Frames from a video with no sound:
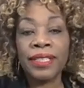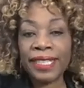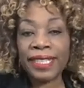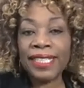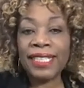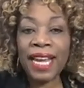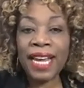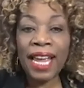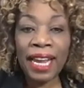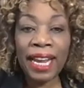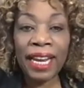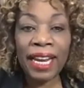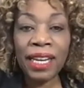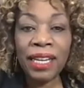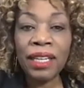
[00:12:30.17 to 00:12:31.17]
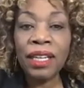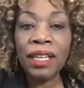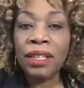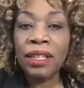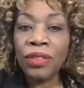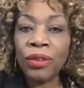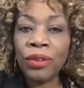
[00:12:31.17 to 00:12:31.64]
Today,
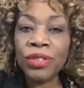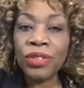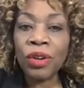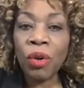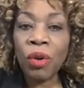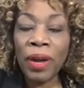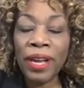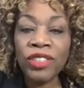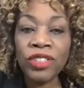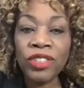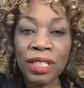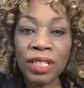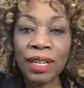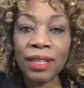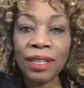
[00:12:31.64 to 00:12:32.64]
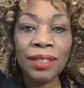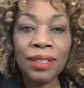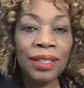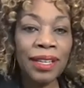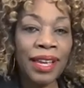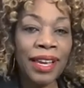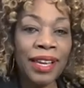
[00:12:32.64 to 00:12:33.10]
there is a questioning
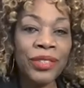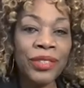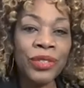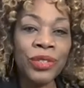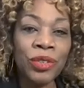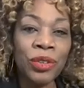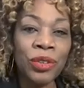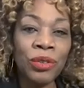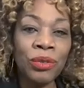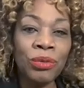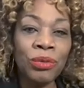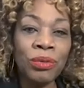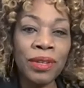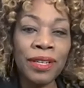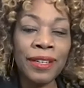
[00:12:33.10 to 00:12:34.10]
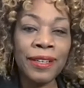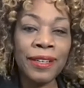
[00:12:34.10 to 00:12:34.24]
as to